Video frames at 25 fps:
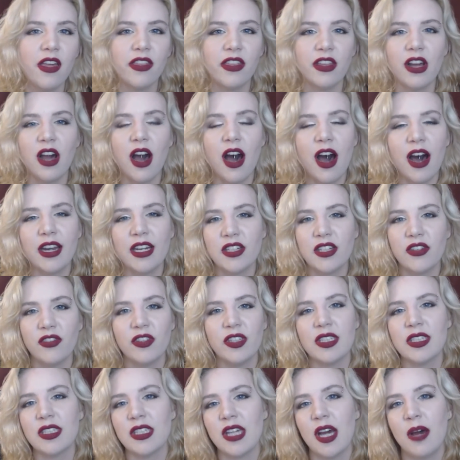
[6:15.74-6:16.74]
the cottage
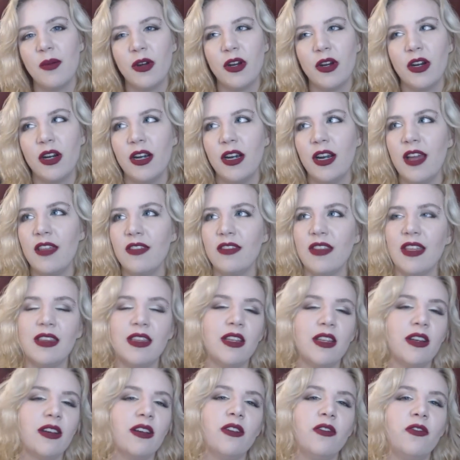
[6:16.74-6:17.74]
for the summer and
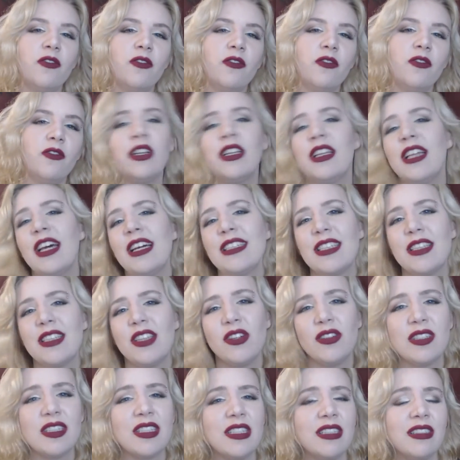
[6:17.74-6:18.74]
then they'll realize that
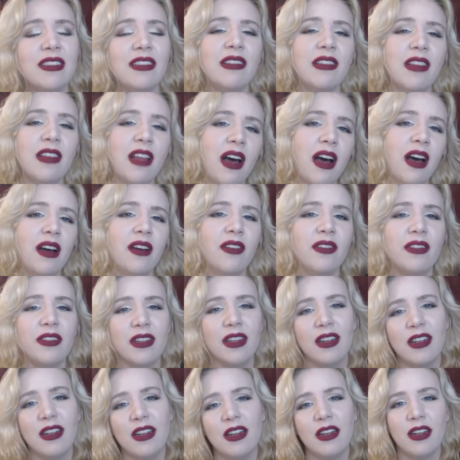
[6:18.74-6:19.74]
they're still in love and
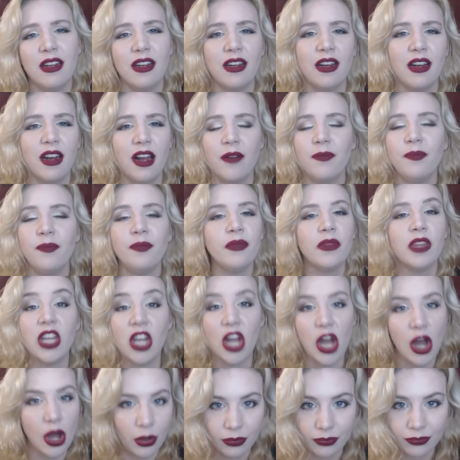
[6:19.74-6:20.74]
no
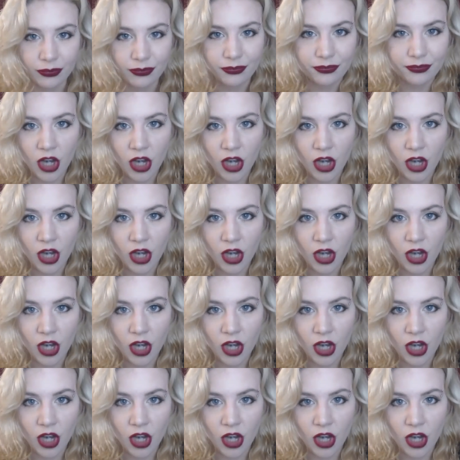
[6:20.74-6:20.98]
no